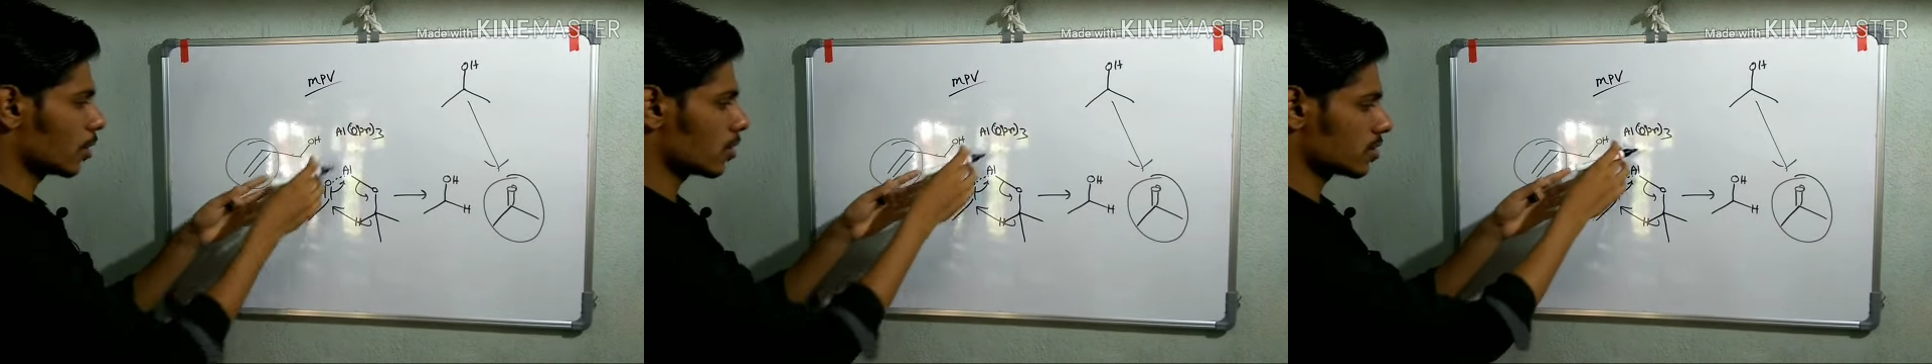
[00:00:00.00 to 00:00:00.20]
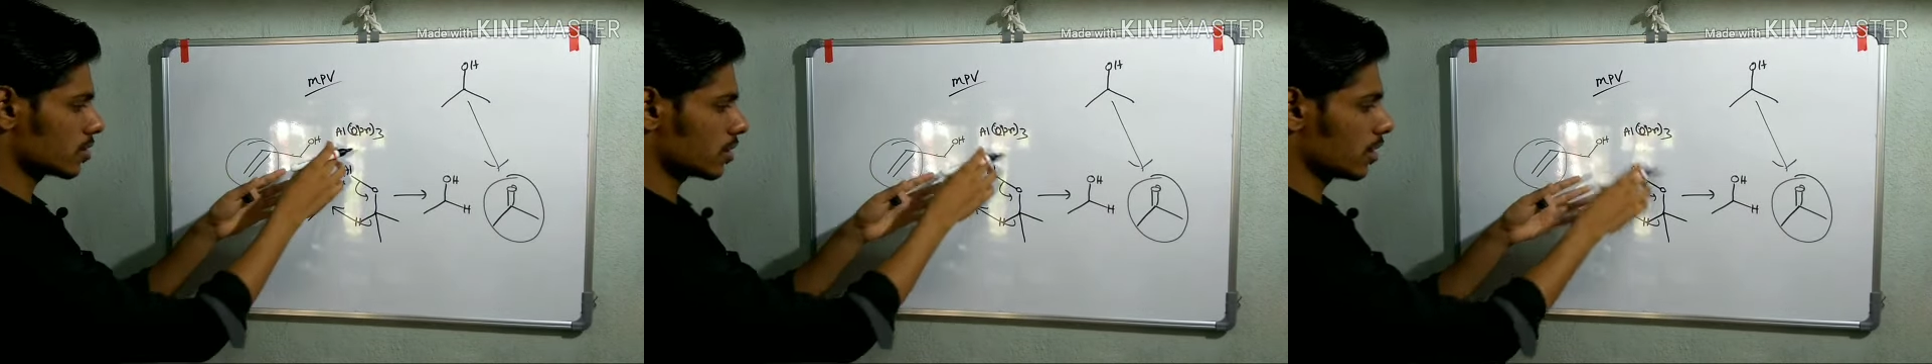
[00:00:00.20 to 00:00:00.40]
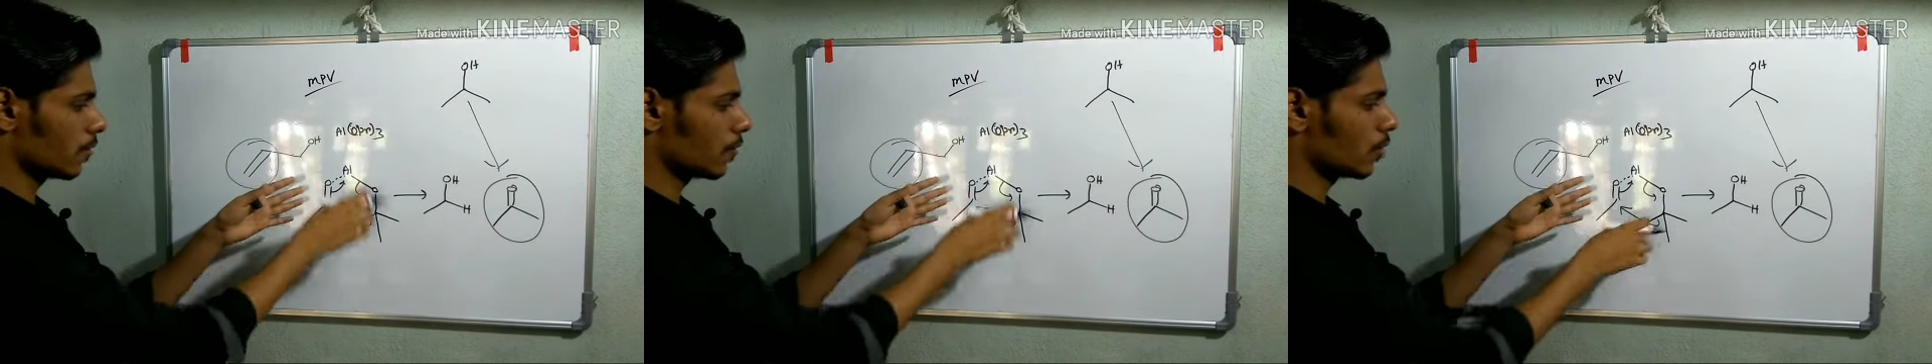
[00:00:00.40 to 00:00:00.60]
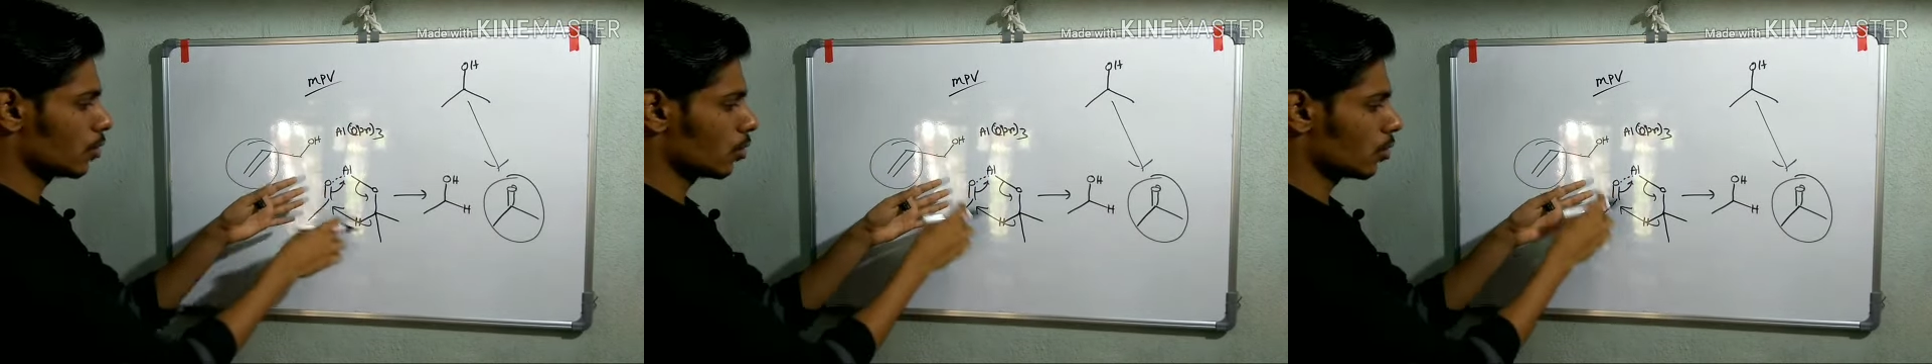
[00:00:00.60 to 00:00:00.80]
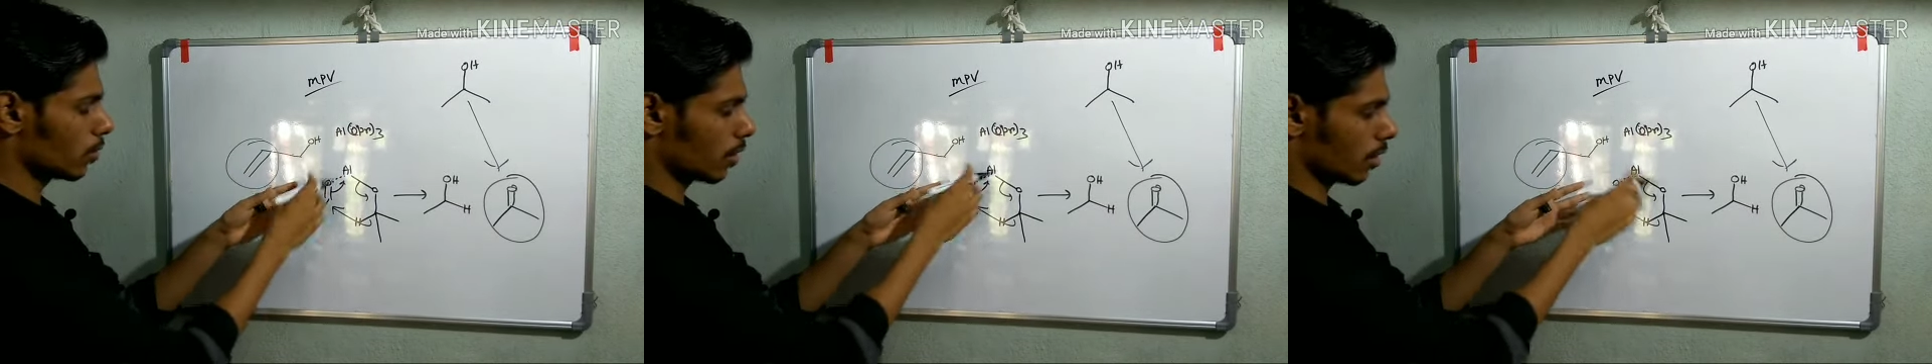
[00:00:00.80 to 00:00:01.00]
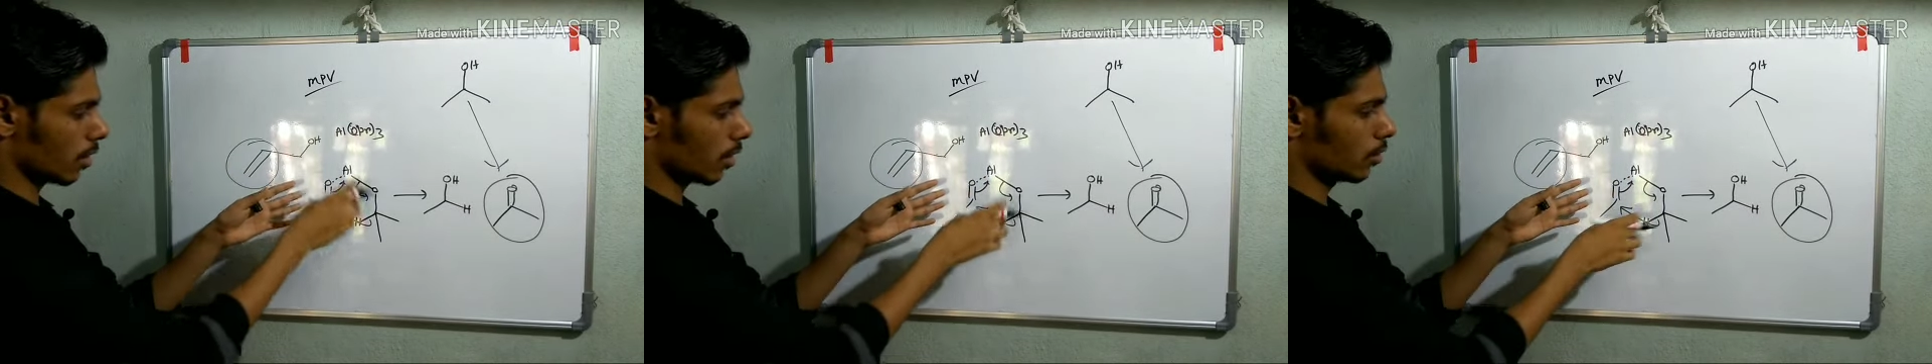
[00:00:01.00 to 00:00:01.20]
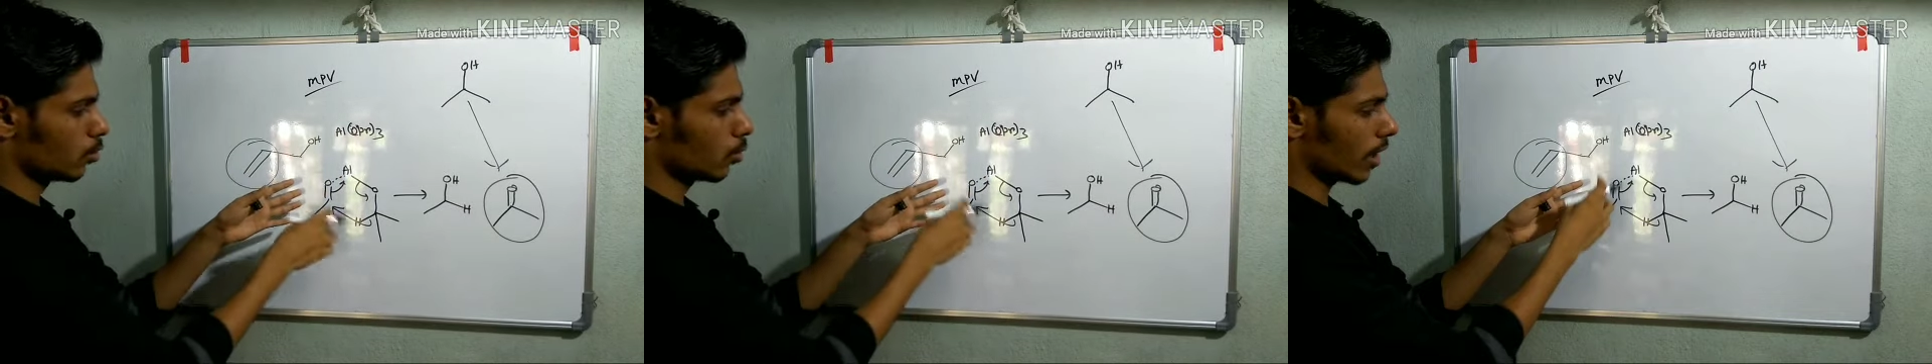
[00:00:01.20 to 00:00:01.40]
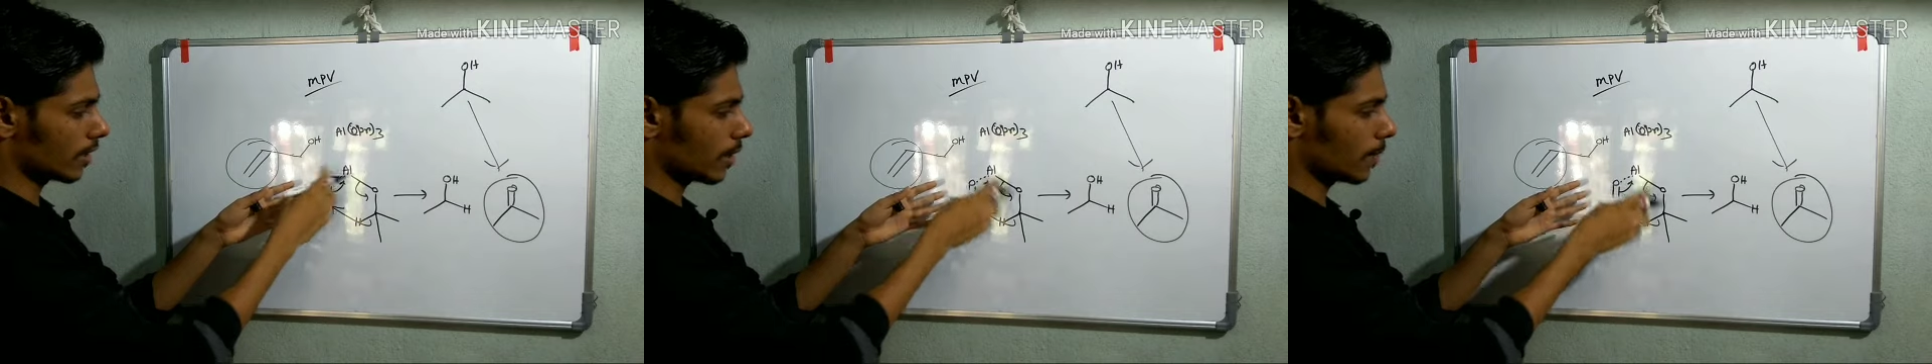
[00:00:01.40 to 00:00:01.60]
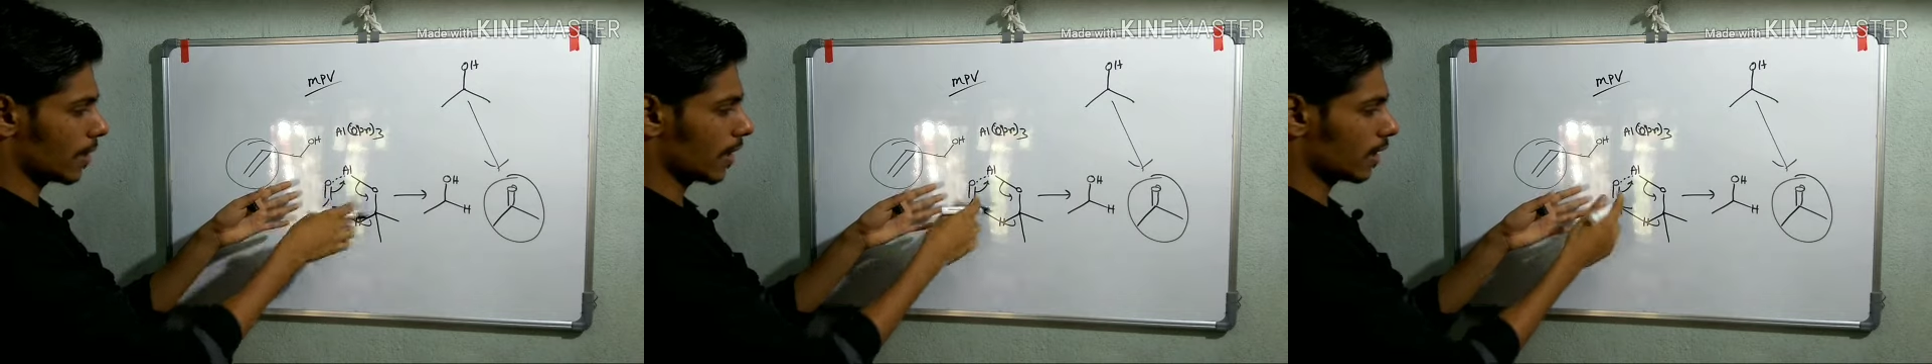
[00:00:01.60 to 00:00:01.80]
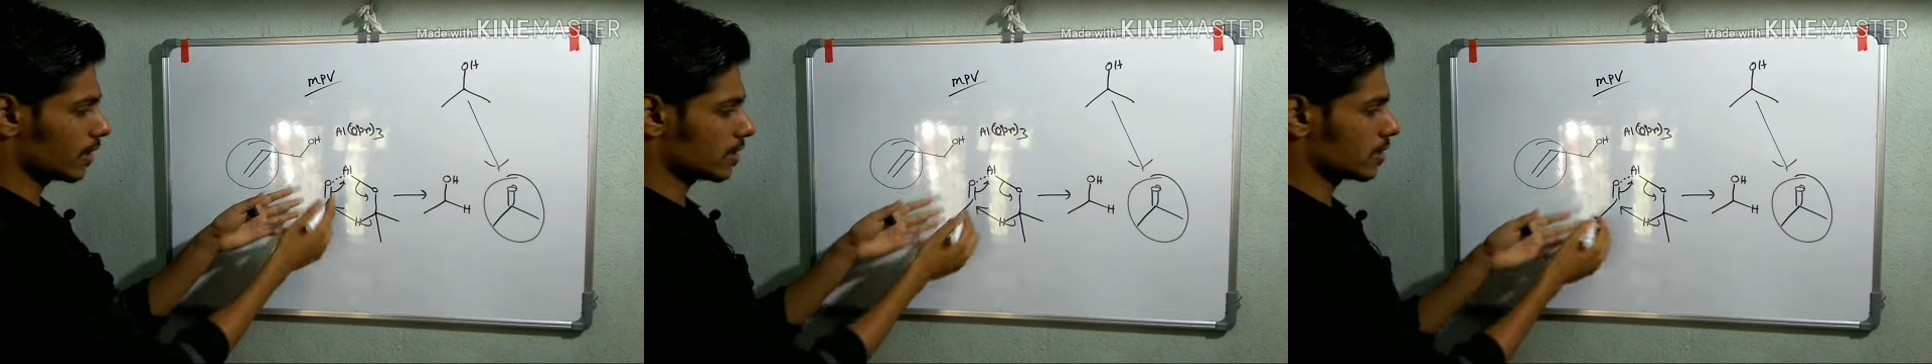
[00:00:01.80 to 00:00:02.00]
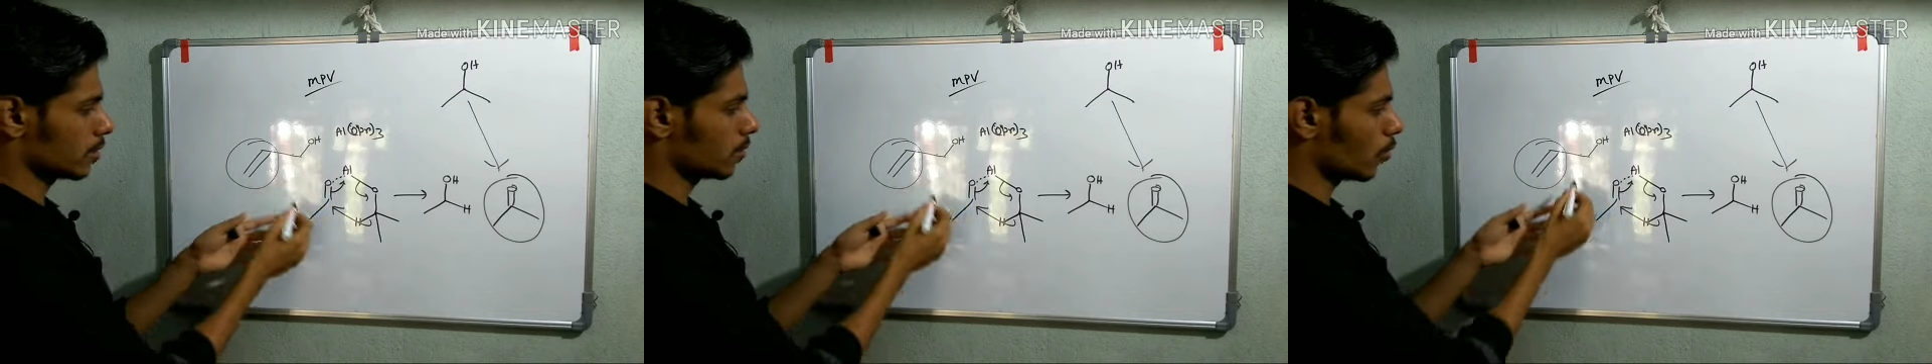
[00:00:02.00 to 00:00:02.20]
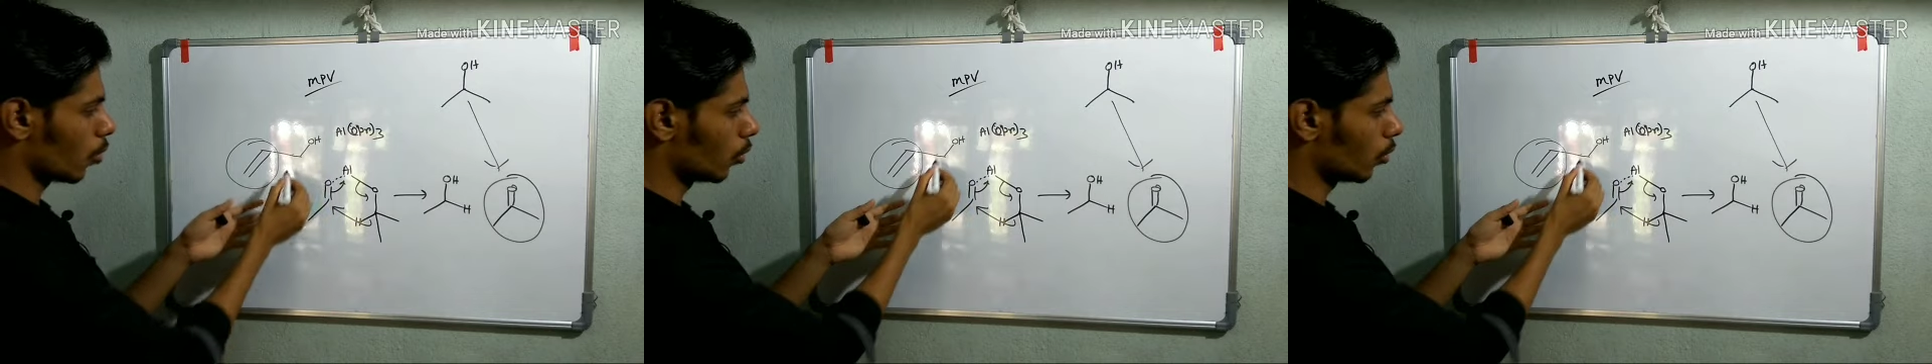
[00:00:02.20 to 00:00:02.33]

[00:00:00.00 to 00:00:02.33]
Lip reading: because if you look at the mechanism,